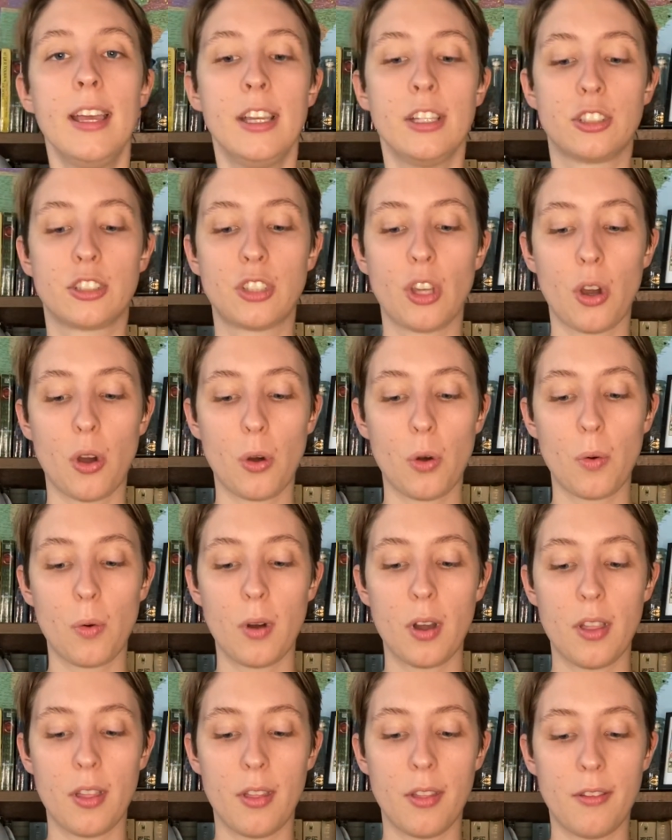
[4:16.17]

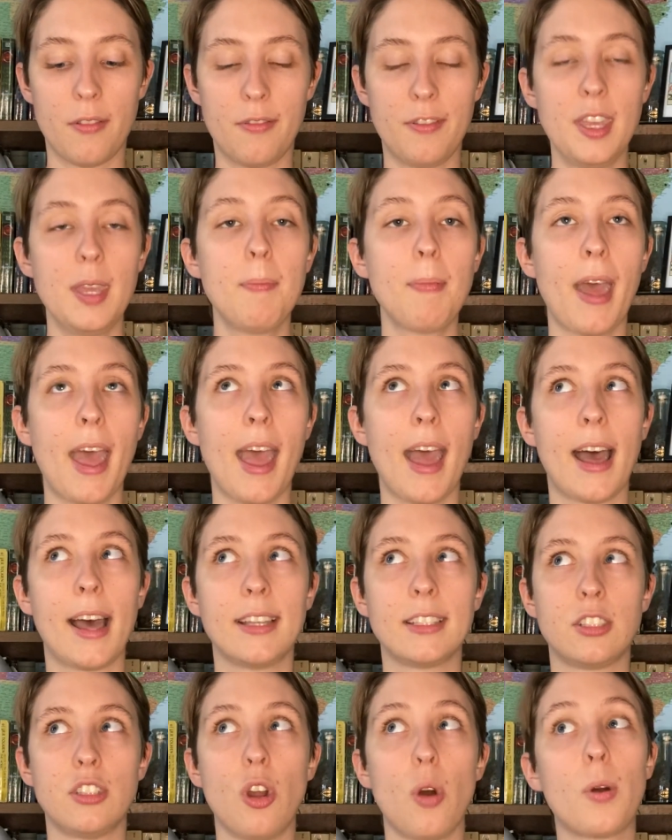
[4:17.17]
So Veep
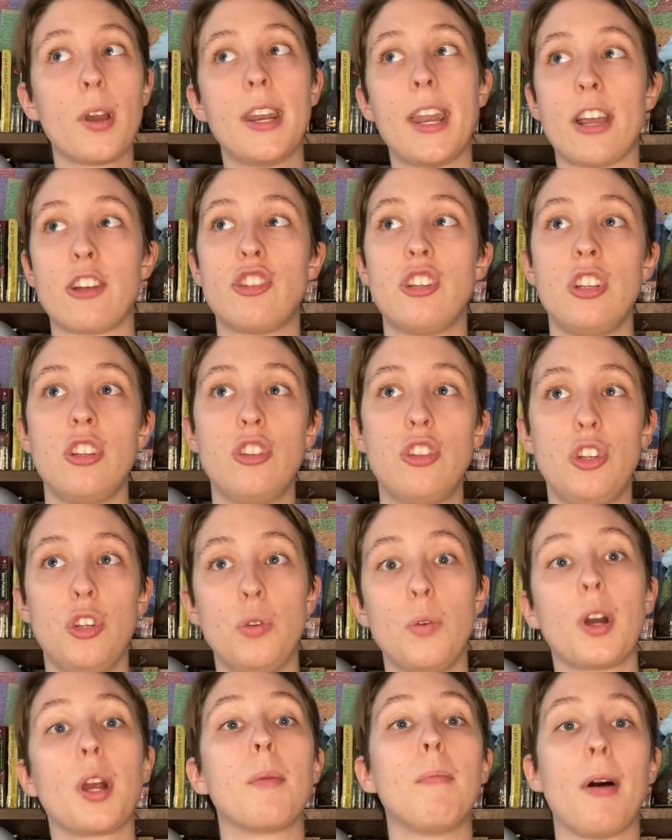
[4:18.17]
has no connection
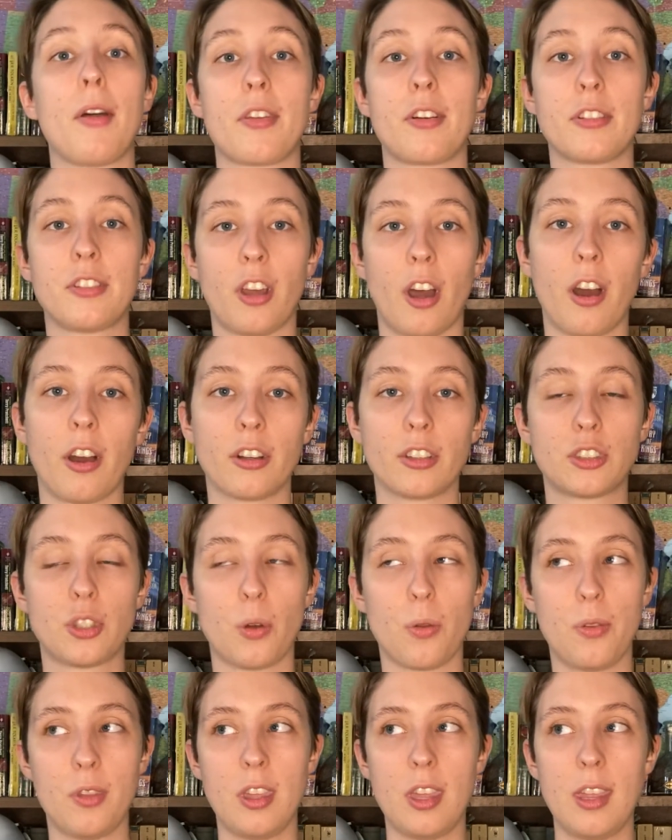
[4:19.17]
to her mother tongue.
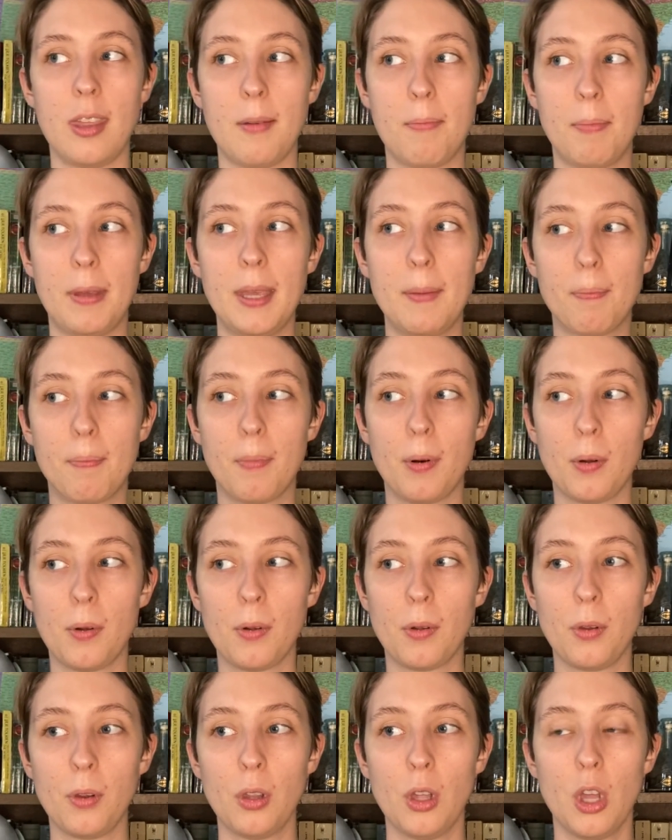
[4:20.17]
So the
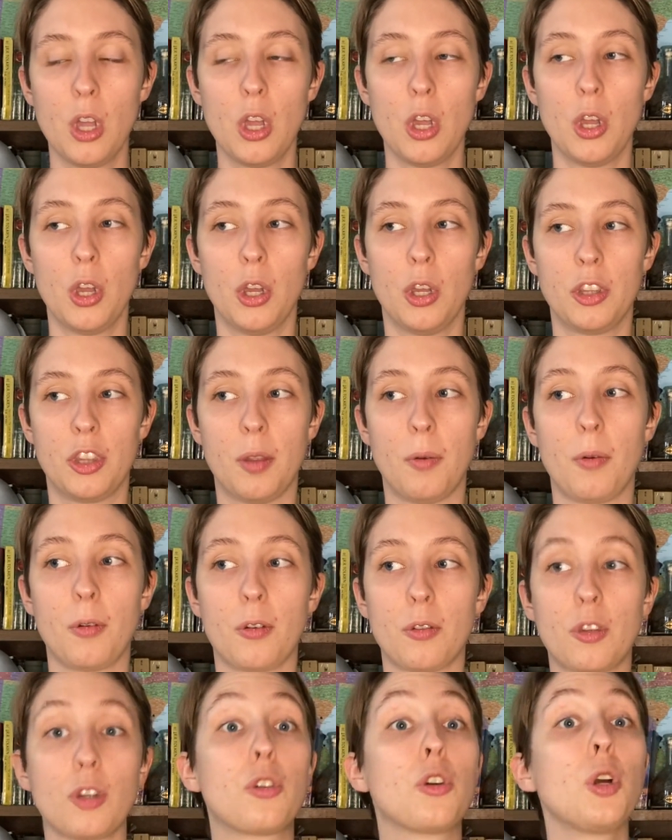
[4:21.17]
people, the,
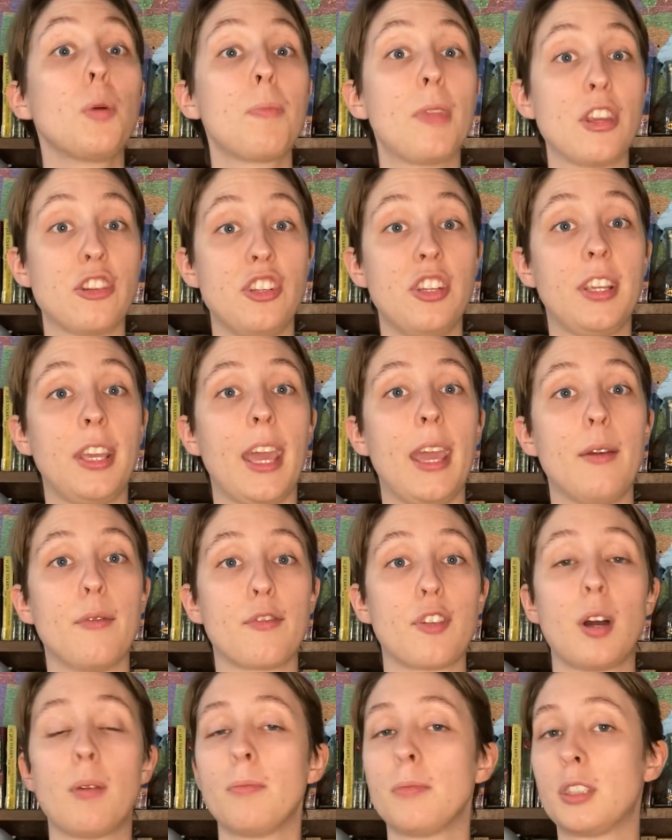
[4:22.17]
the group that she came
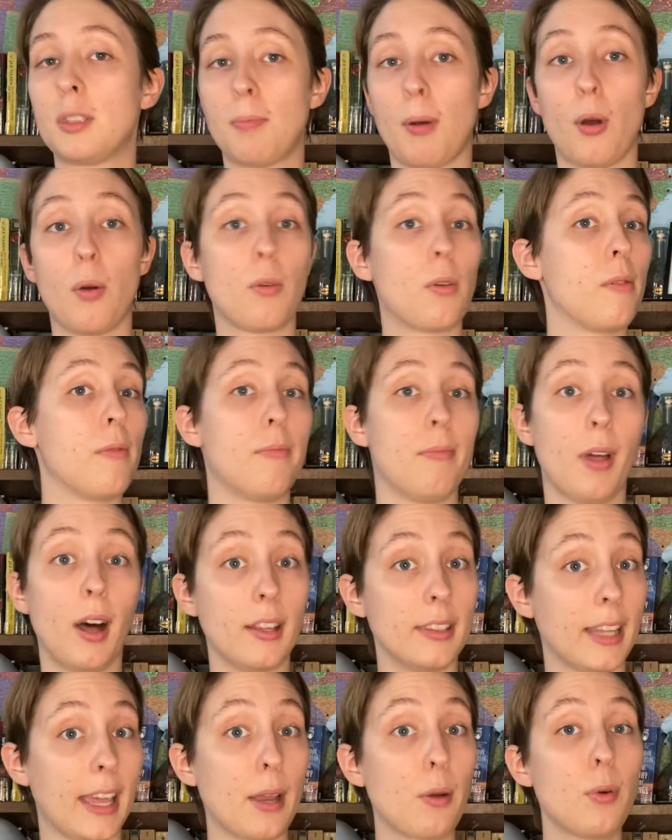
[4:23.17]
from spoke a
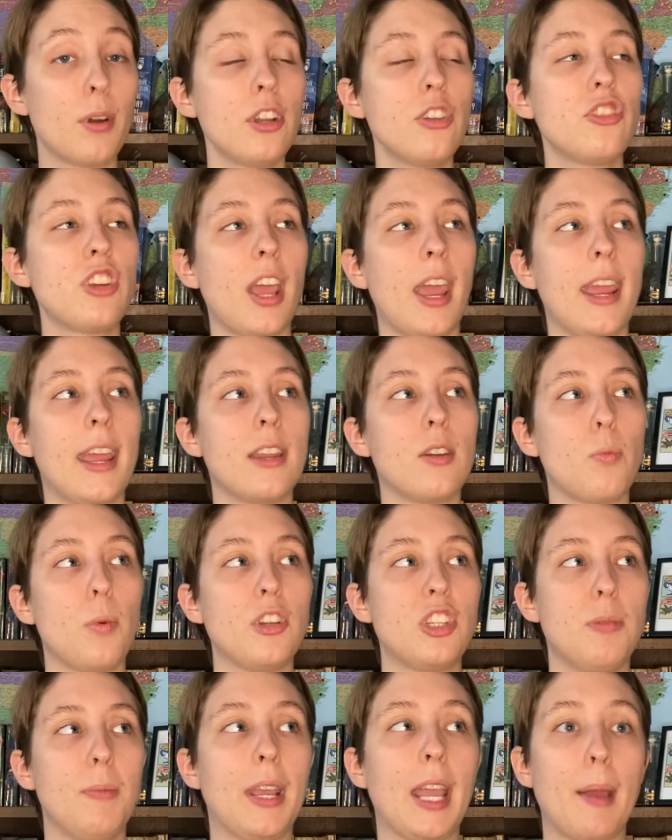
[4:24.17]
language and
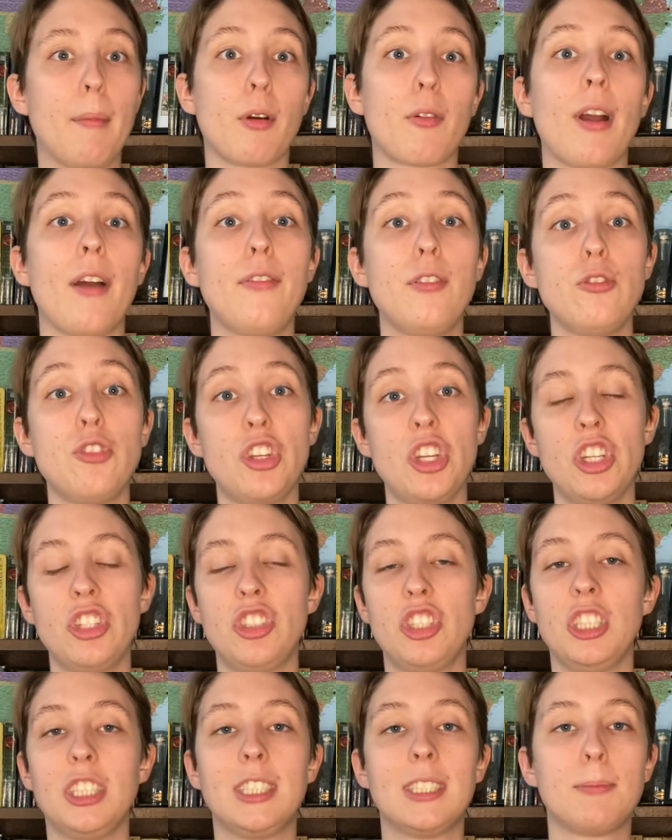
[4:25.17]
when she became a refugee,
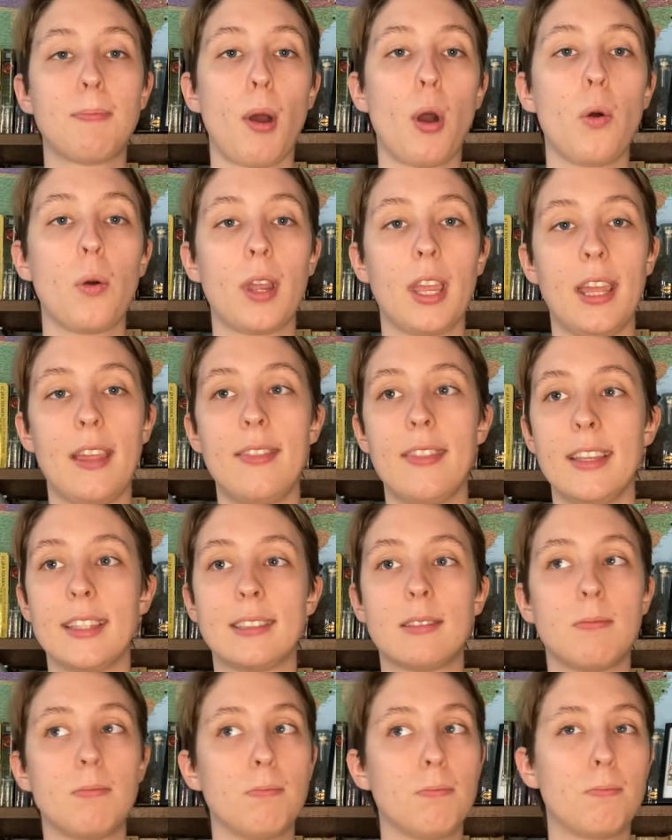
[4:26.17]
she spoke in
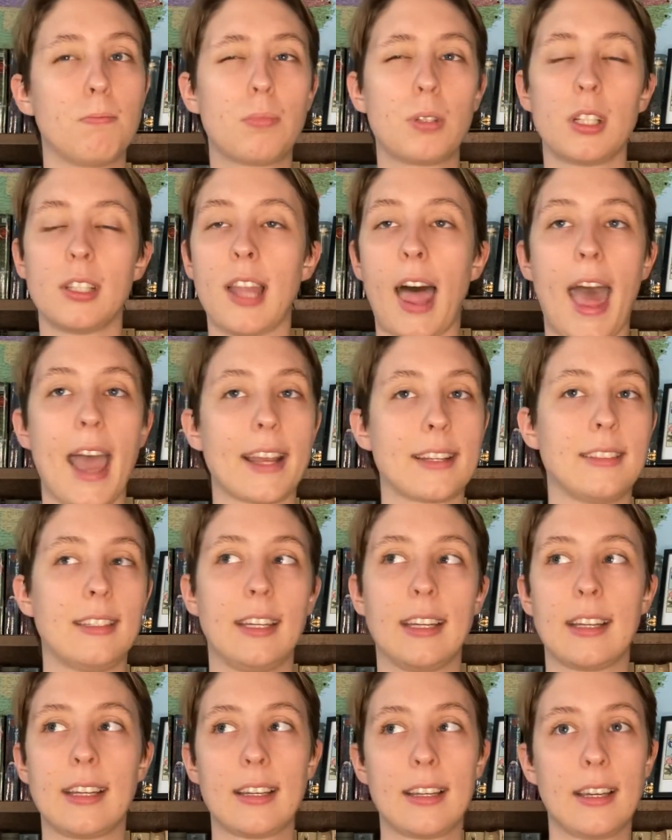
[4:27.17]
this
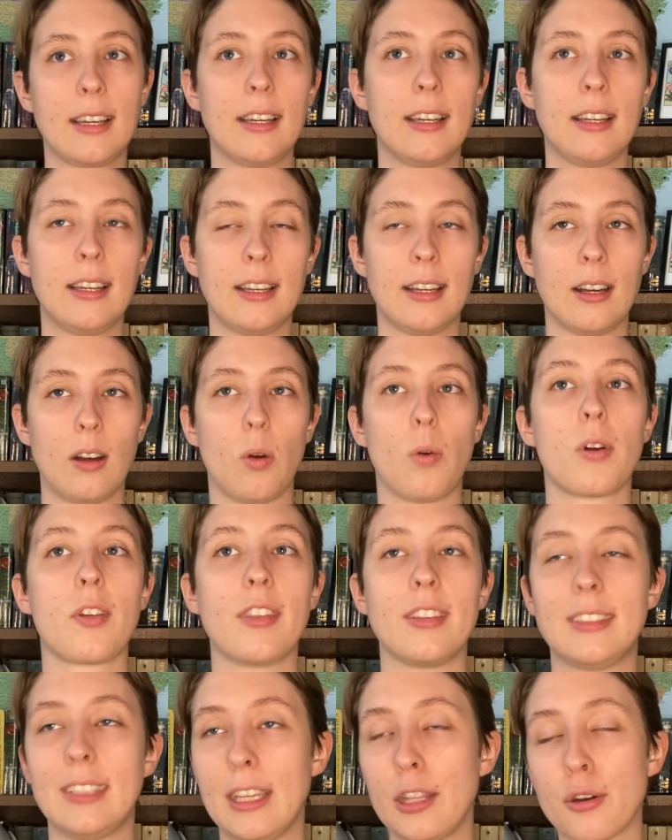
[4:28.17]
galactic or
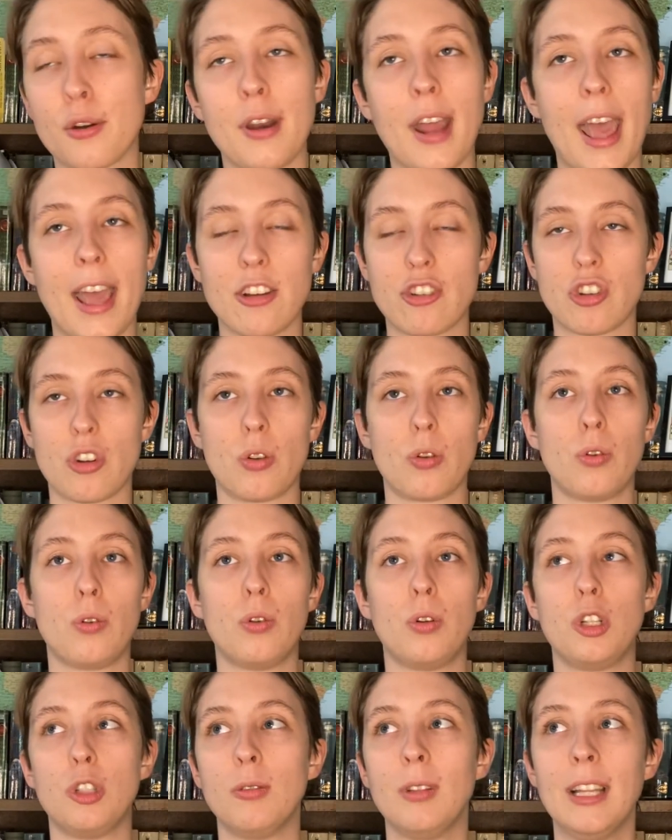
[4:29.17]
this
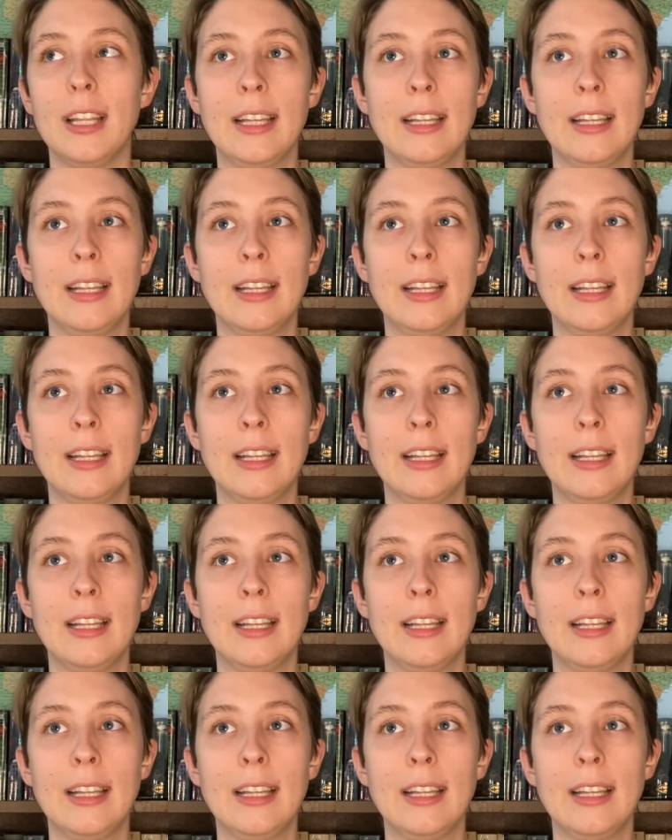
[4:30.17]
international